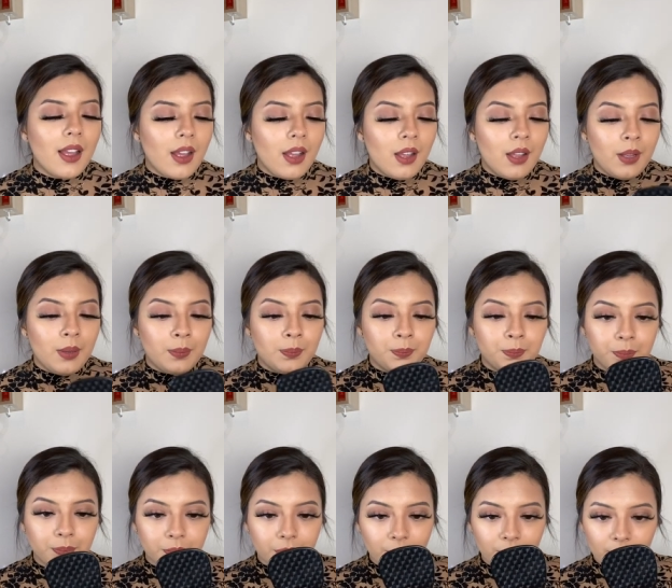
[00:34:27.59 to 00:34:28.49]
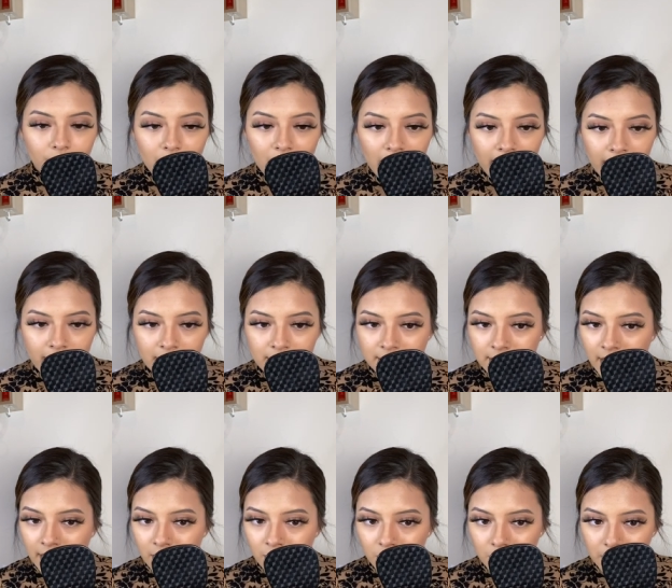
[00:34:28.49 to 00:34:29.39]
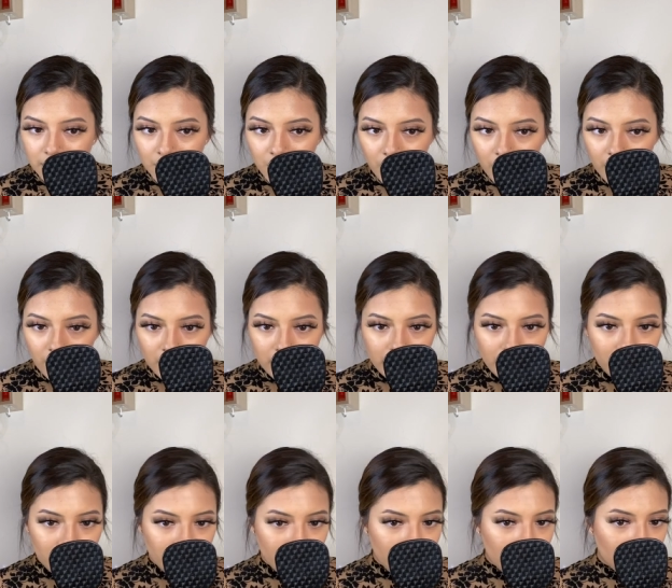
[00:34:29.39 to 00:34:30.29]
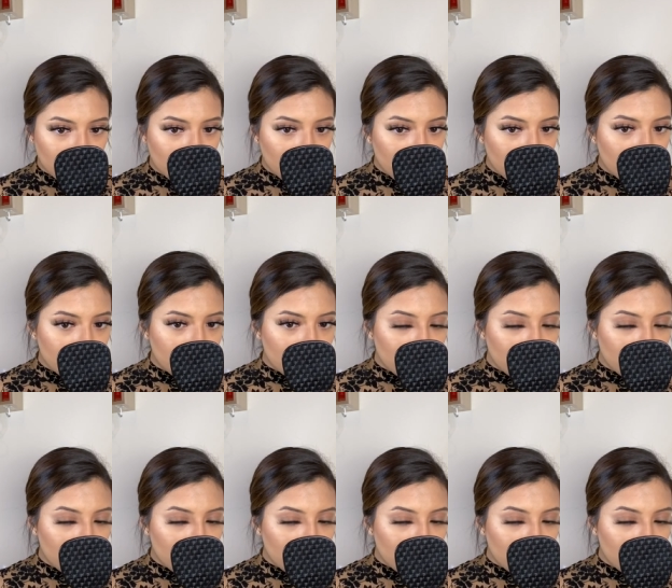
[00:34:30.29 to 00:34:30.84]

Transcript: Um, and that's kind of what's going on here. They look,